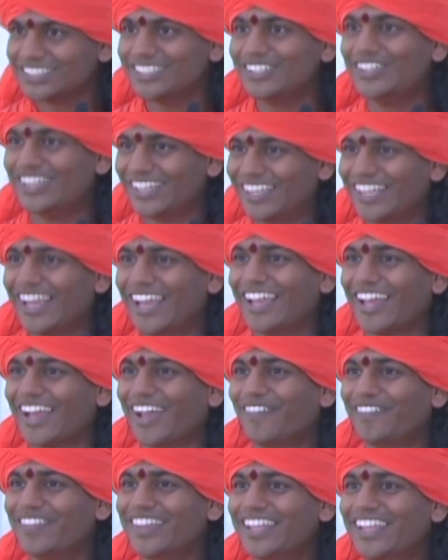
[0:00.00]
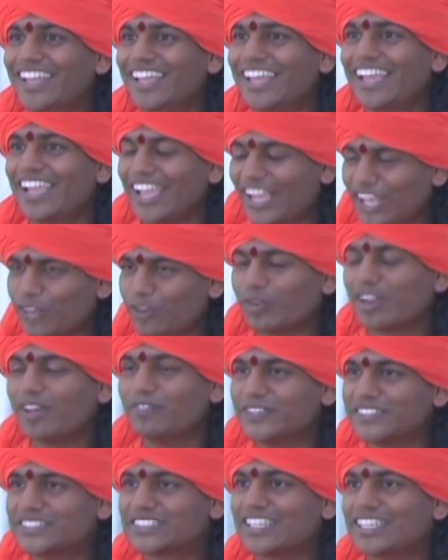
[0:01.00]
in, in one
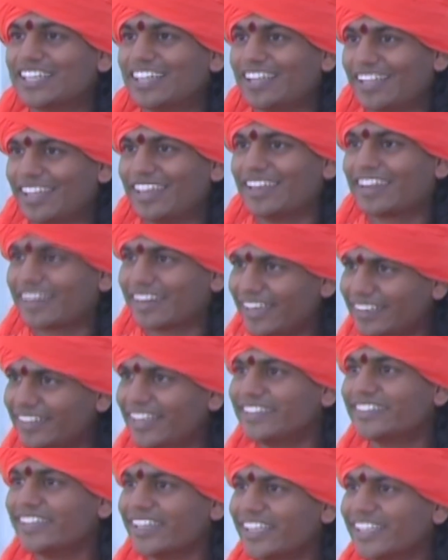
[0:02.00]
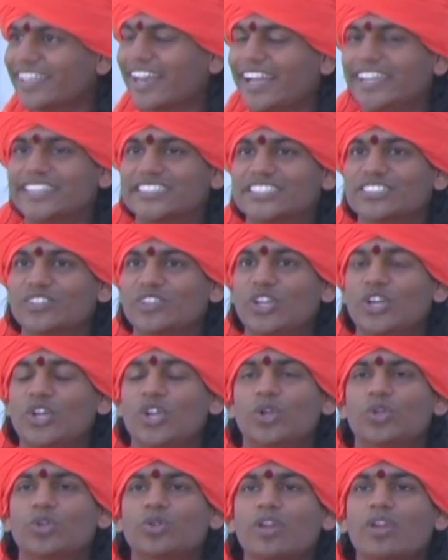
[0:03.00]
of his uh, letter he writes,
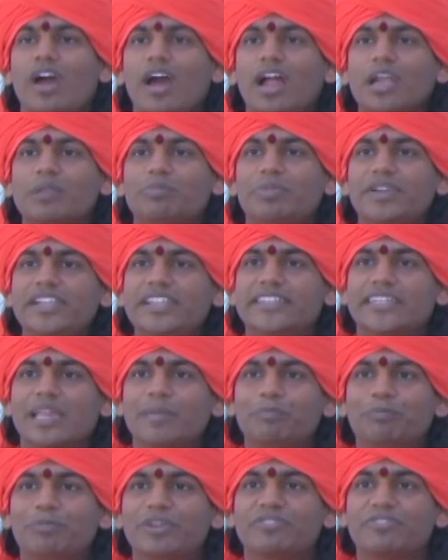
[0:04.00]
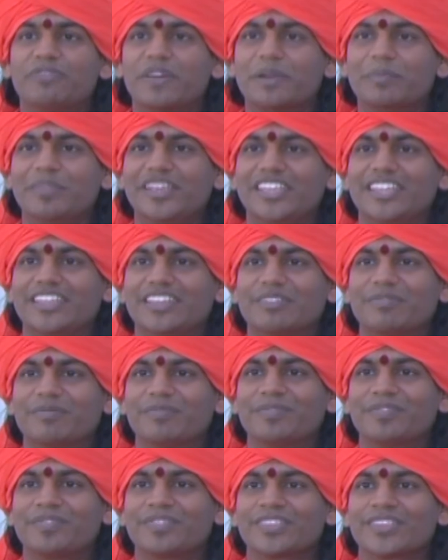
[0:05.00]
do not build temple for me
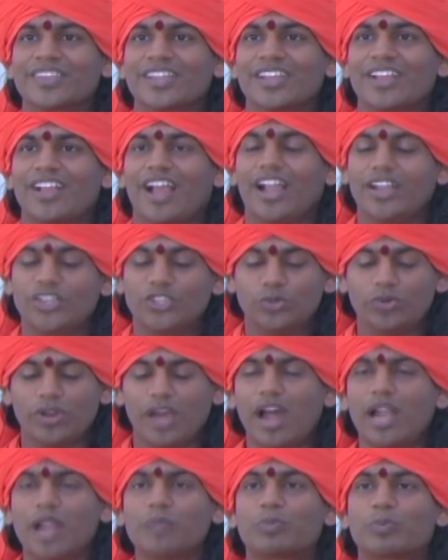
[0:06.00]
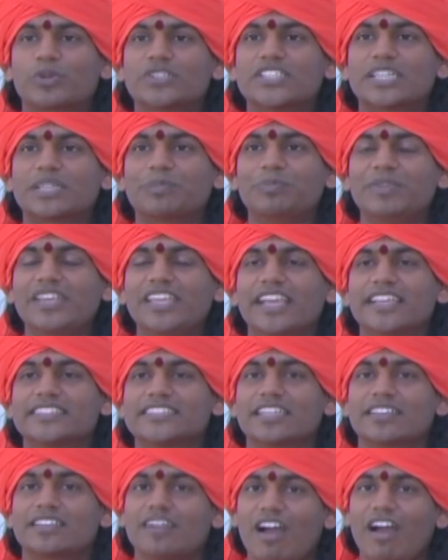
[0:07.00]
and do not project me
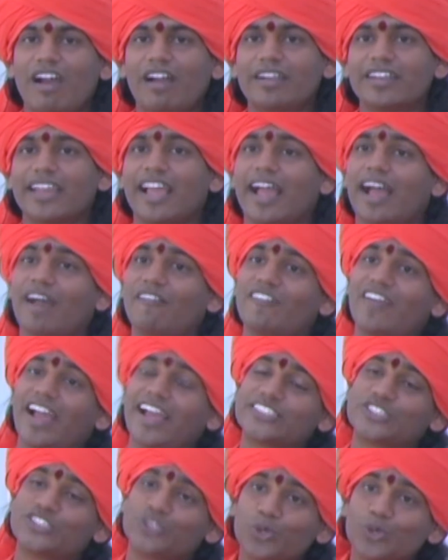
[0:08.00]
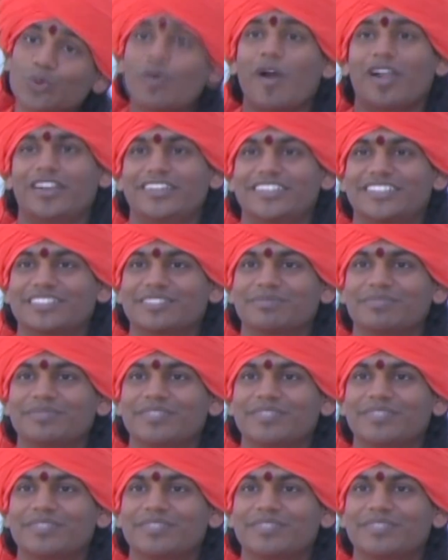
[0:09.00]
as a God as you want.